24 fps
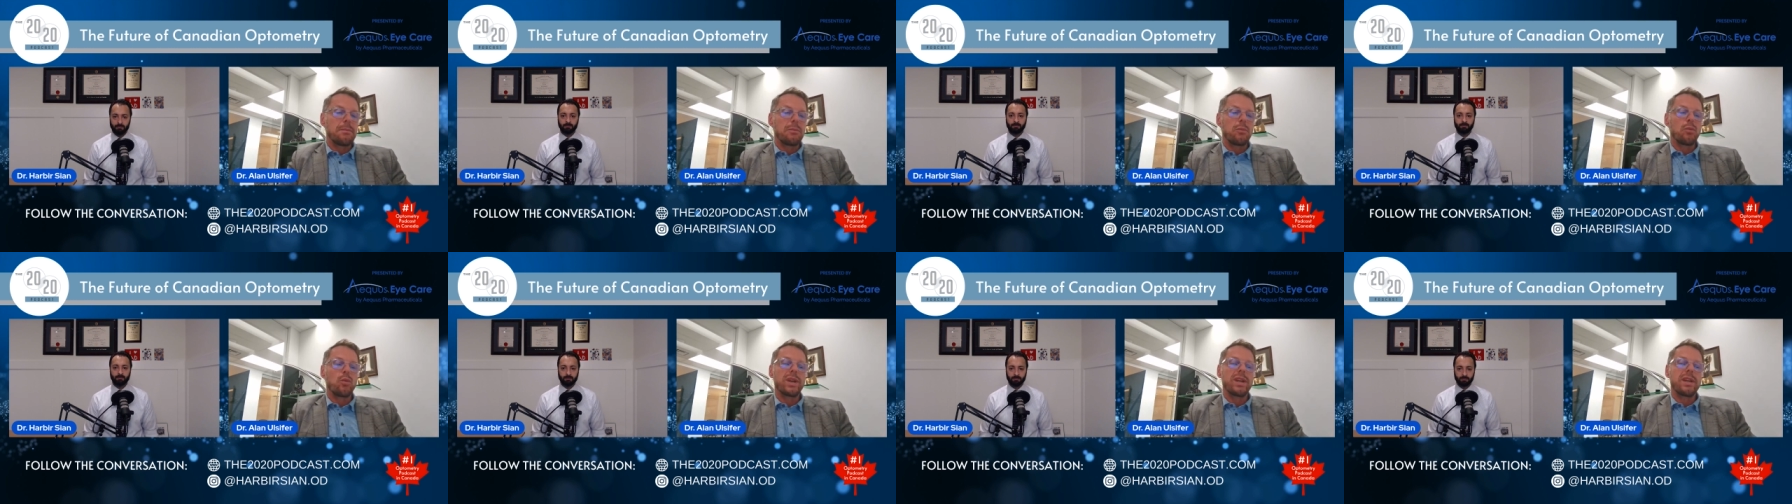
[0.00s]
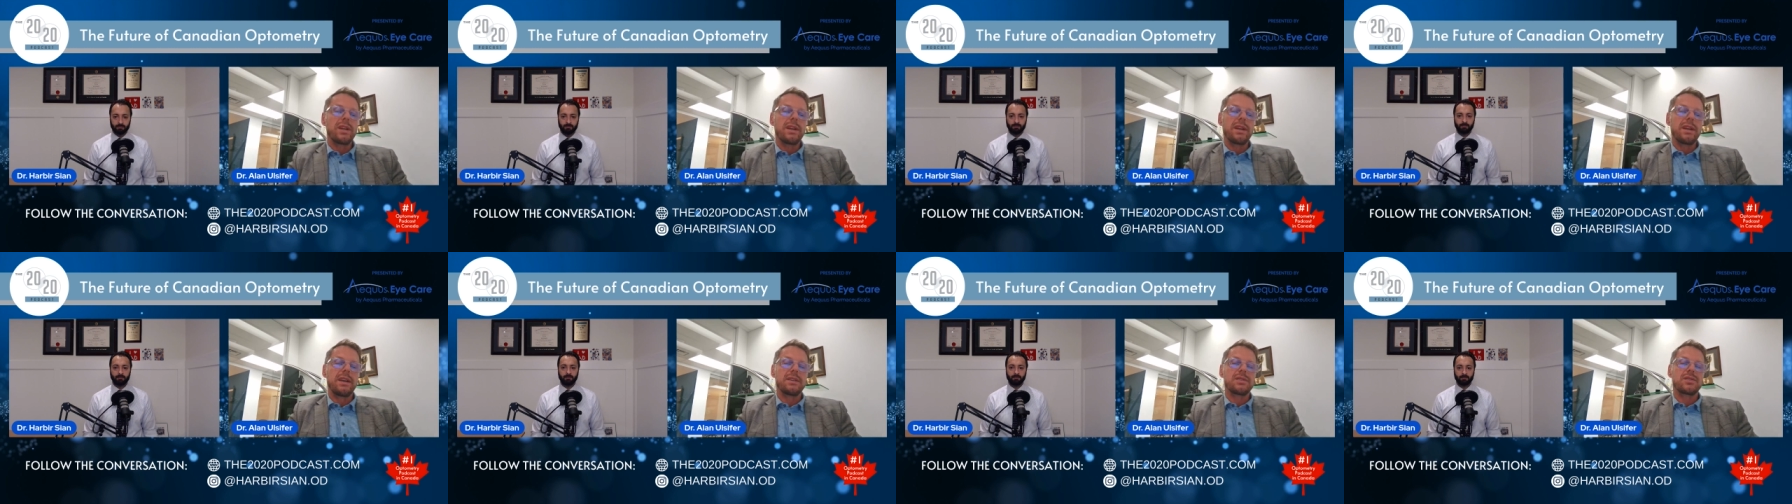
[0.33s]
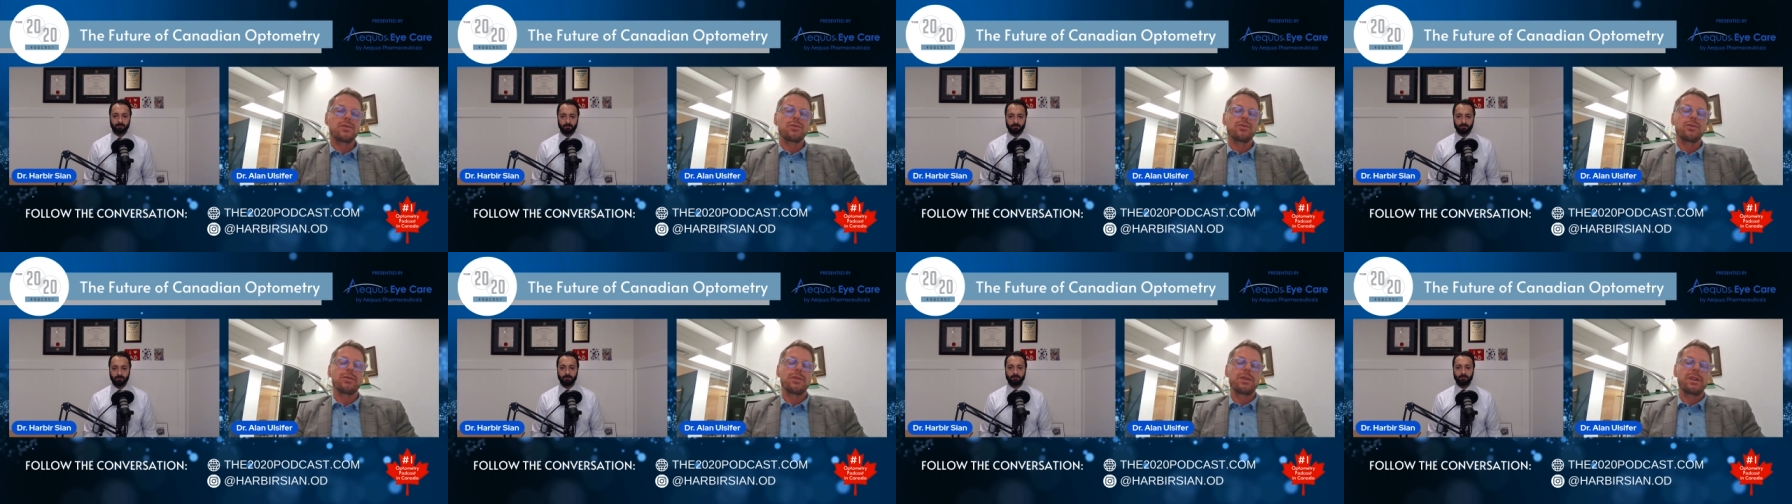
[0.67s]
we as
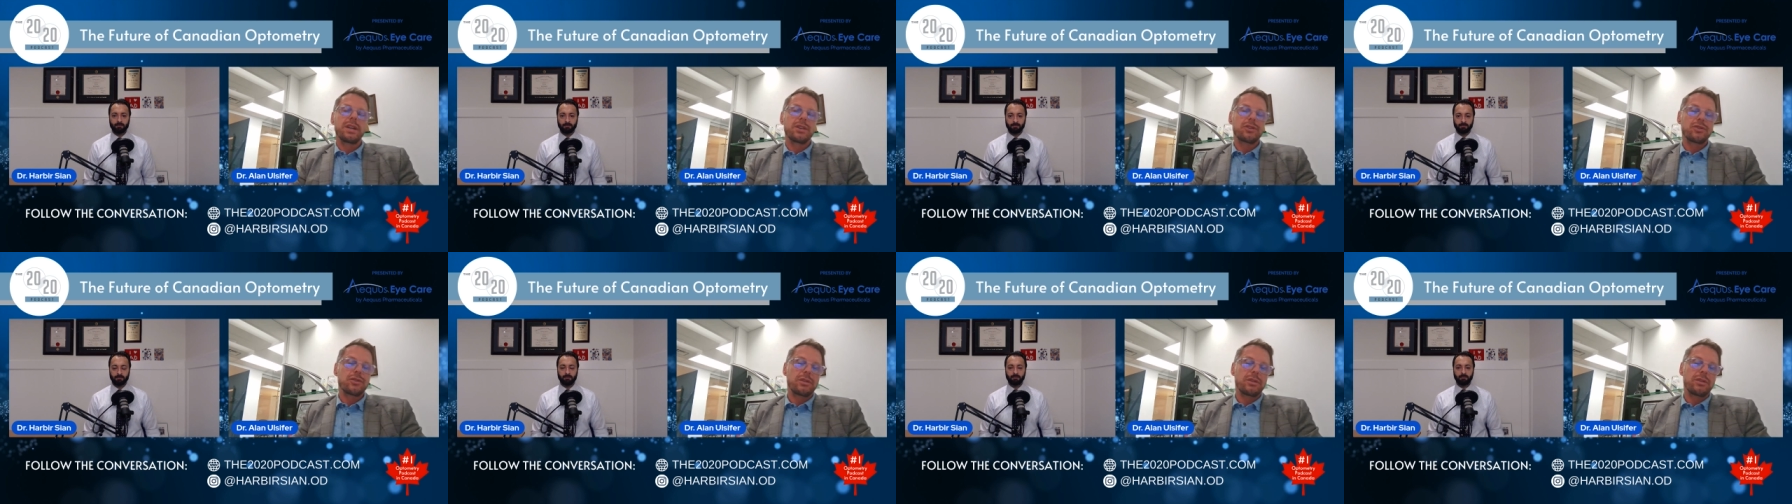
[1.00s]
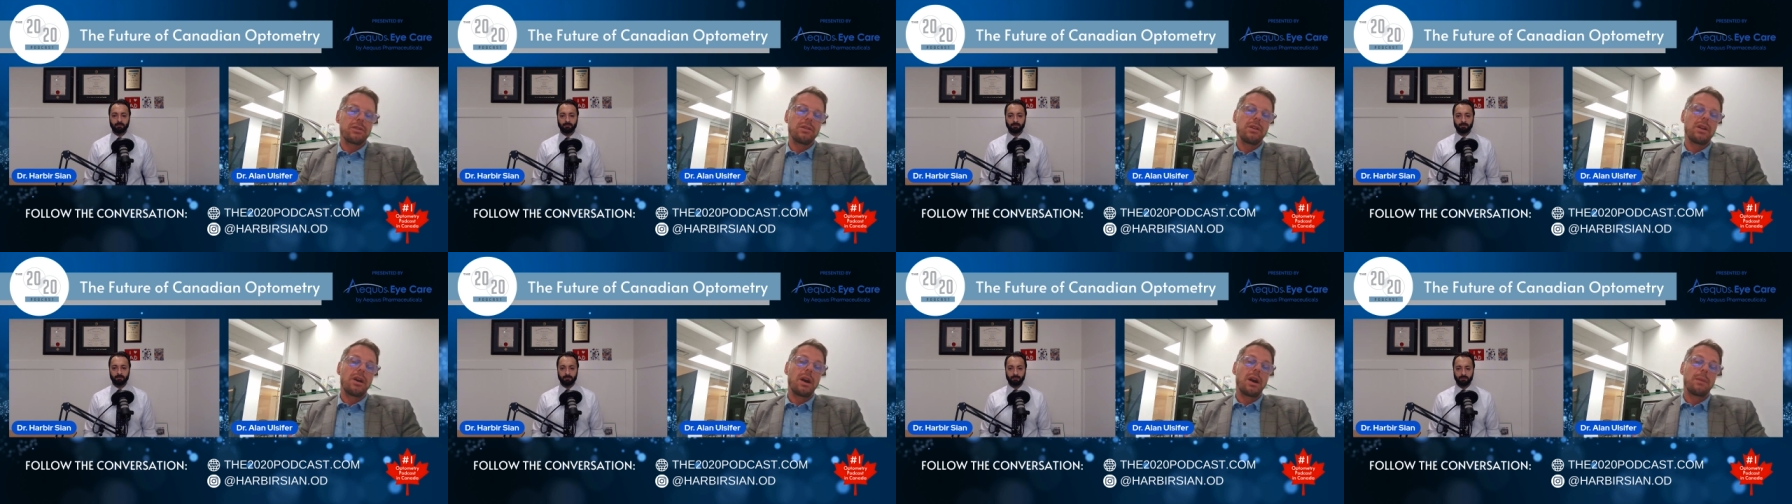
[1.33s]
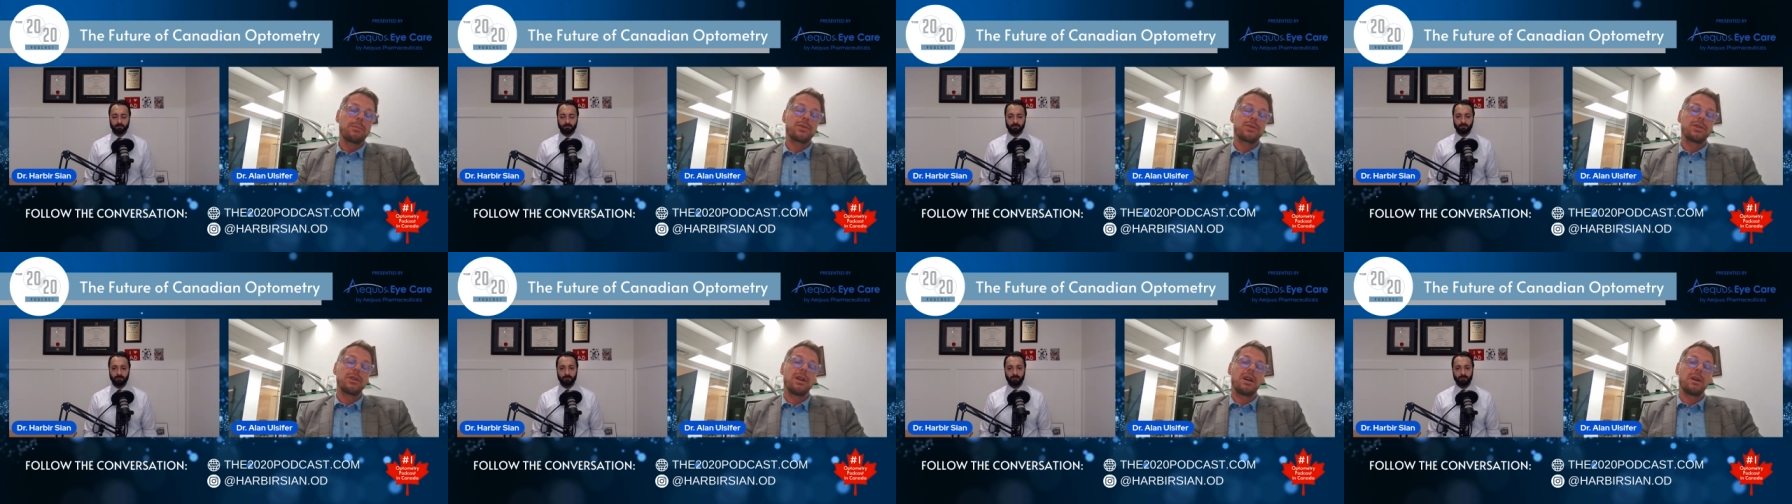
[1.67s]
traditional
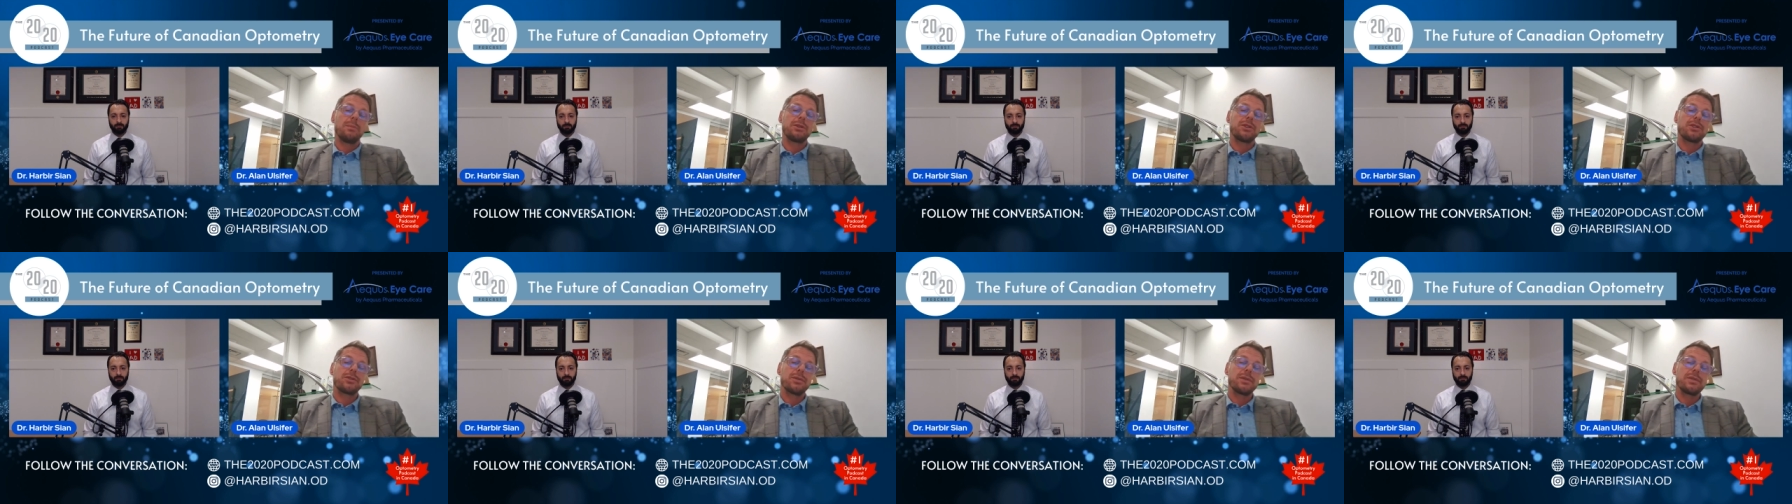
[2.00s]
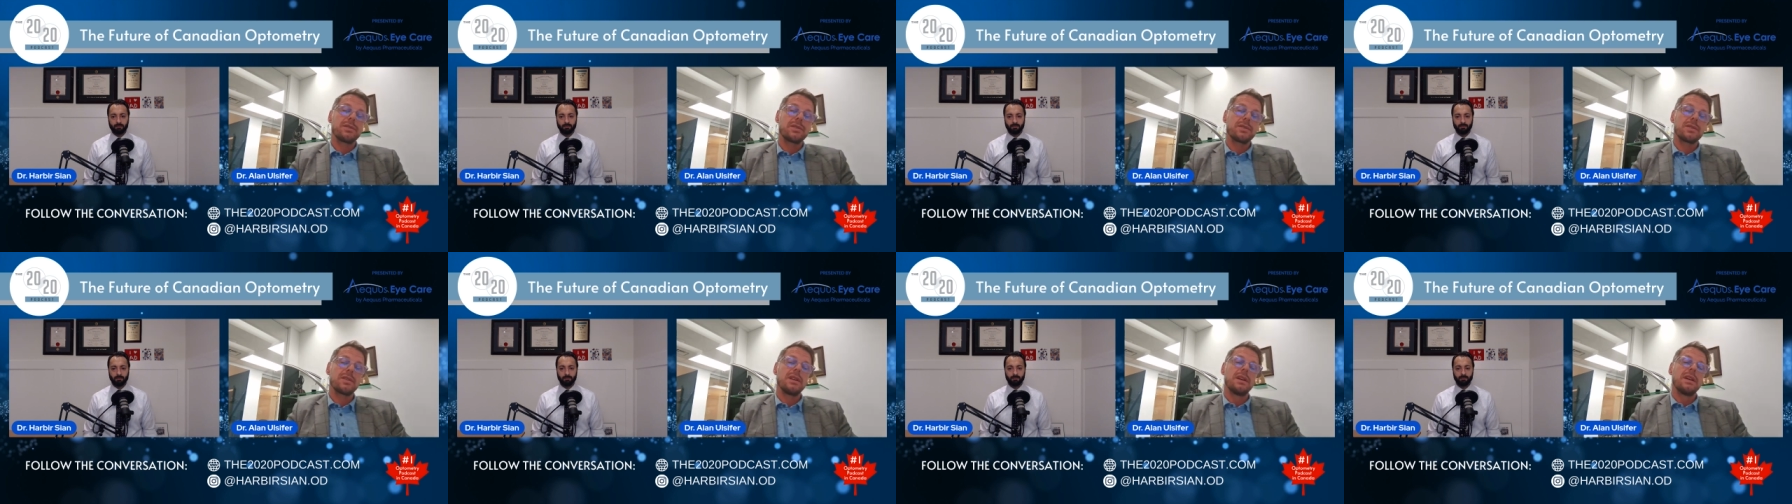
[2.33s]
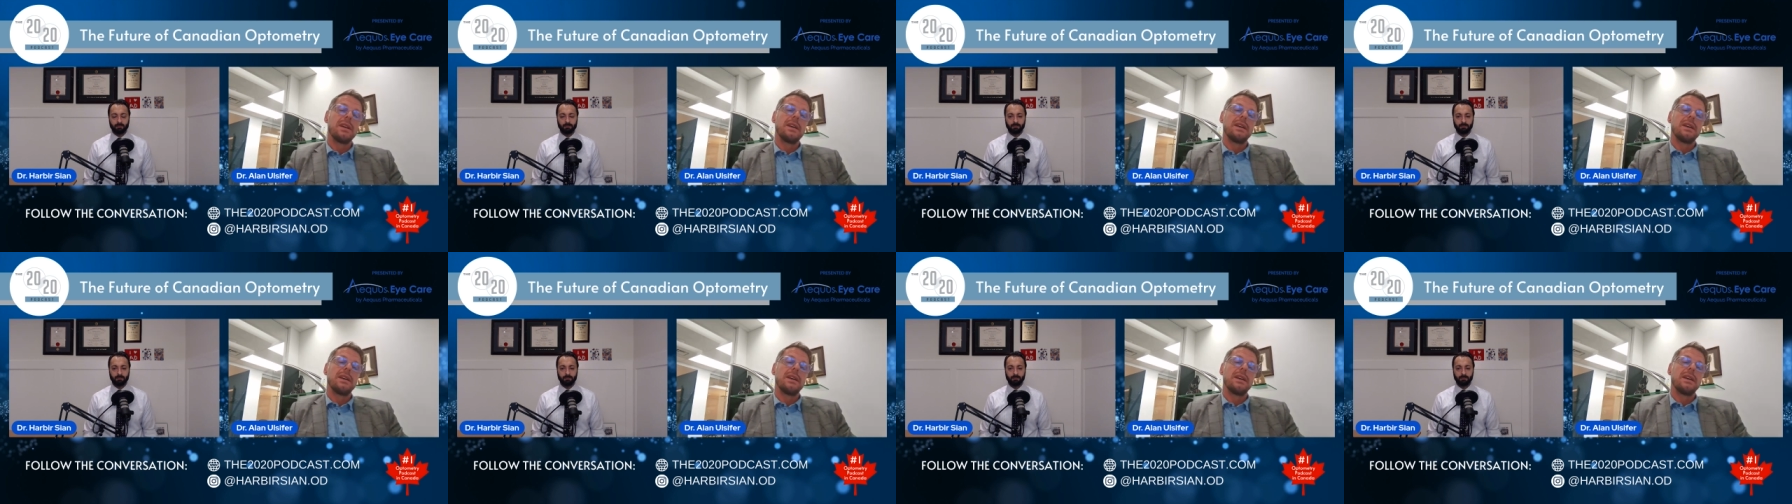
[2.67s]
optometrists